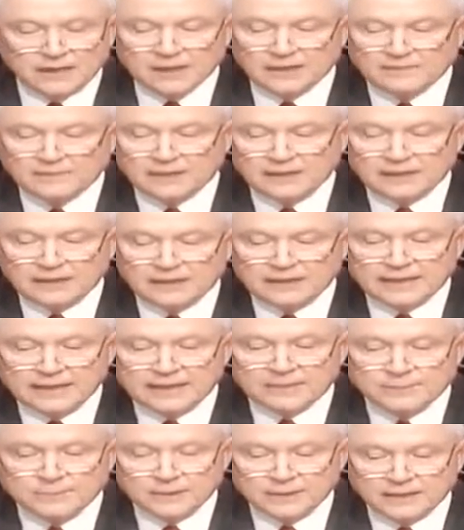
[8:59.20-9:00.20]
of a
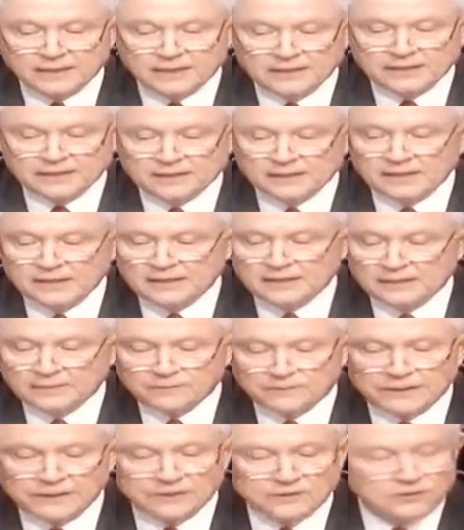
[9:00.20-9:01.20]
campaign
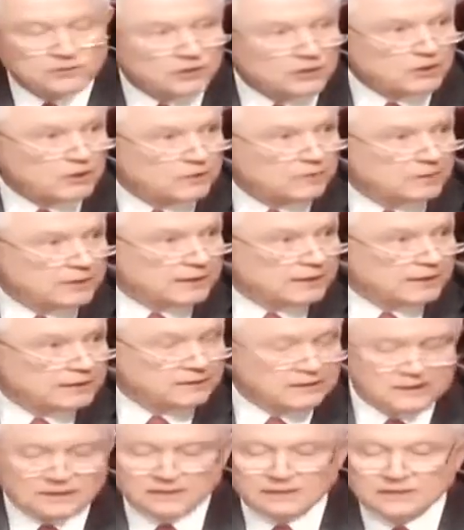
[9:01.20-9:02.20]
if they served
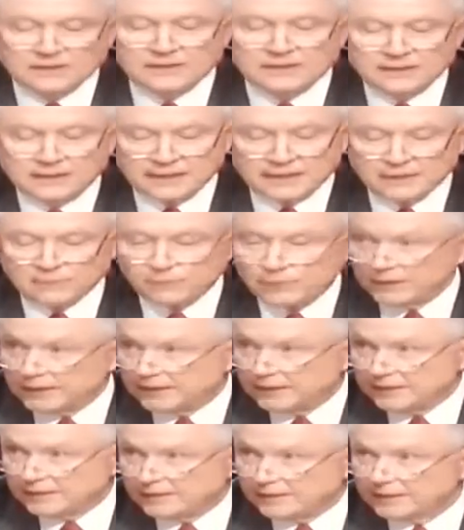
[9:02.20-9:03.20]
as a
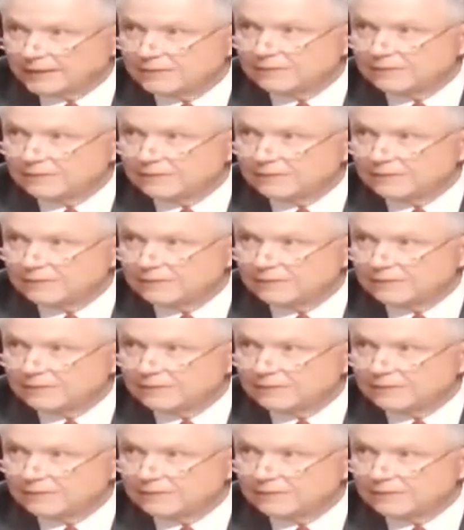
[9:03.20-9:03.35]
campaign